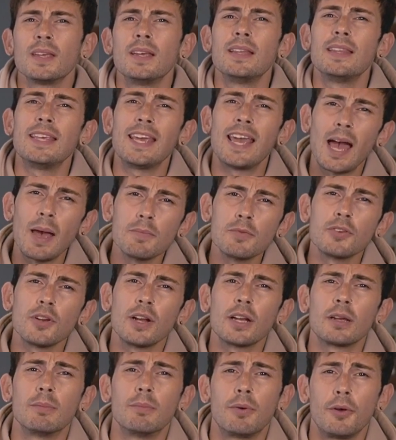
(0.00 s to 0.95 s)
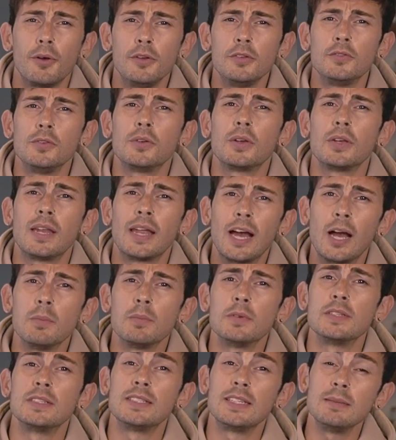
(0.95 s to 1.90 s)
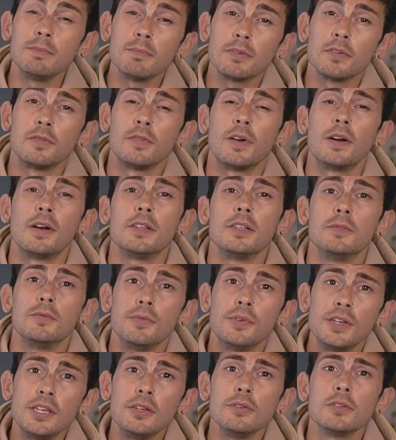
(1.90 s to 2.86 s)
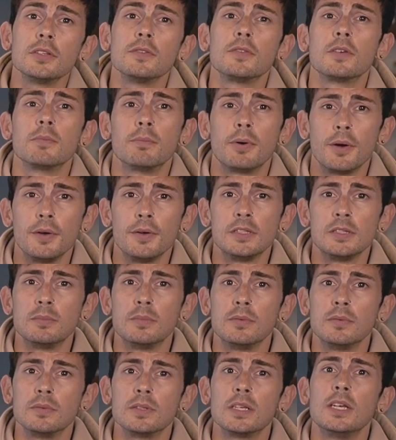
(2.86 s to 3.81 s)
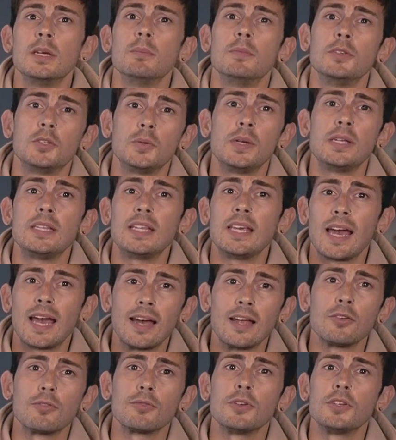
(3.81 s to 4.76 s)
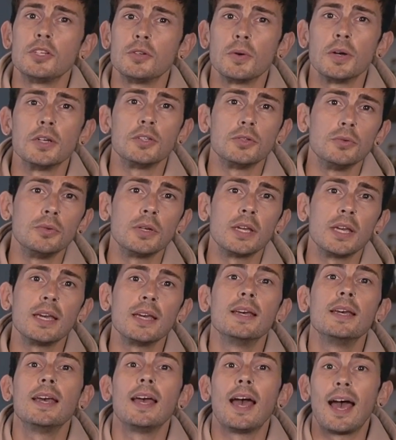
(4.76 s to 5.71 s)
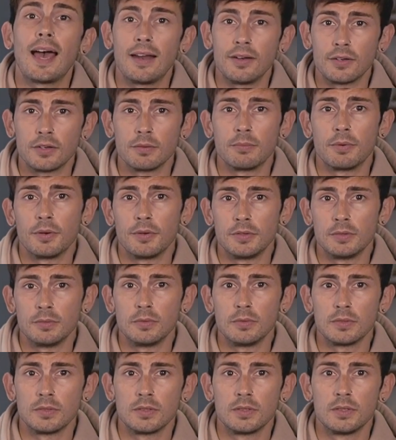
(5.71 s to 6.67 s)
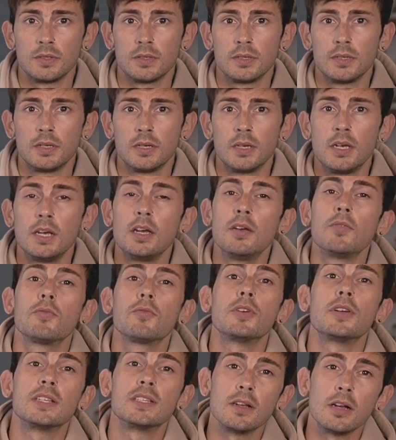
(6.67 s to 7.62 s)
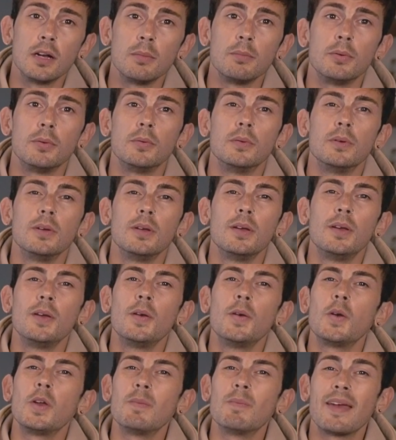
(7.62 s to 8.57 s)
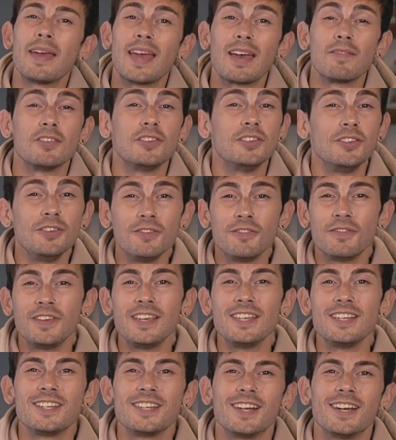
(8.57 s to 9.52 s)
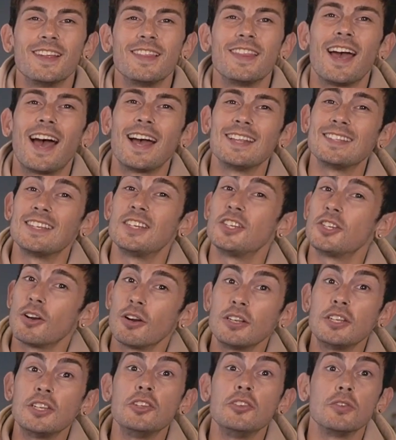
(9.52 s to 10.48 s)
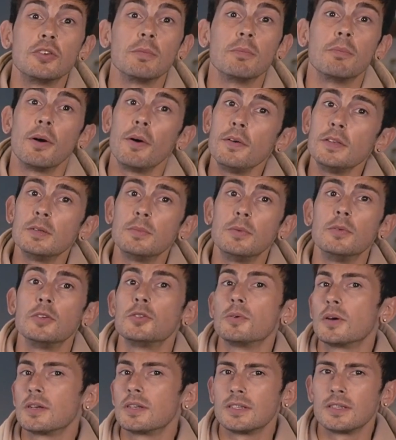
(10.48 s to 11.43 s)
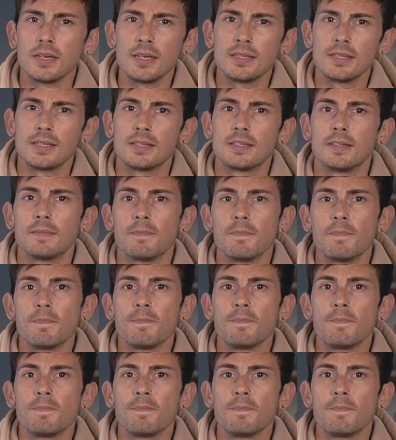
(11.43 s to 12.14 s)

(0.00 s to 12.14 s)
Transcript: the AbstractComposeView can help to simplify the reuse of composables between the Android UI toolkit and composables. For example, we may have a new feature that adds a shiny new composable to our design system.